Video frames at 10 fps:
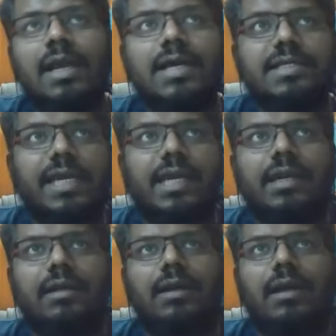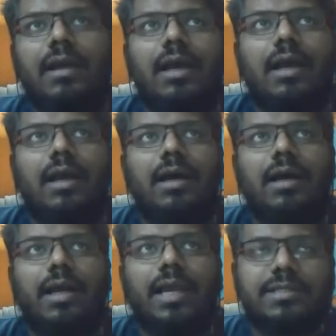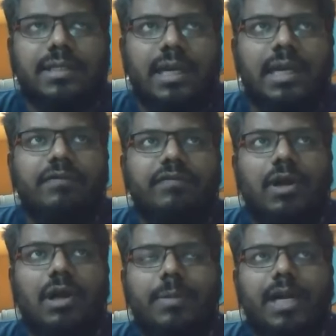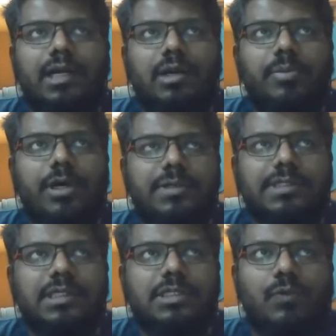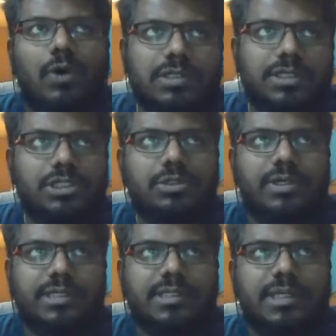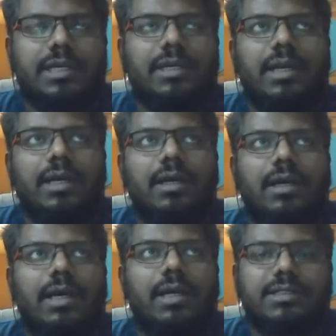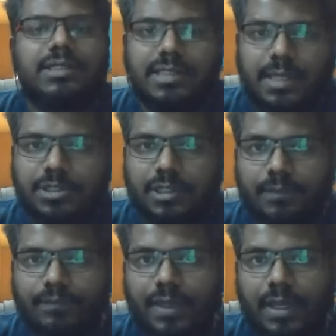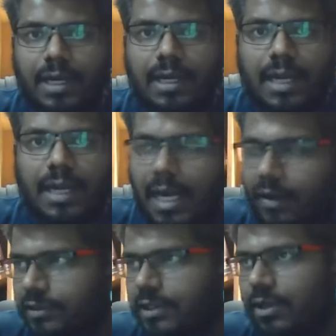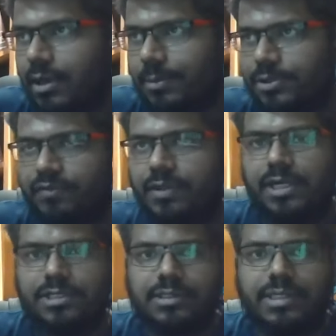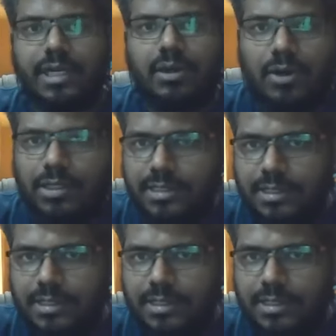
Second, Israel, for all practical purposes, was a Jewish state at its inception. And after the adoption of the nation-state laws,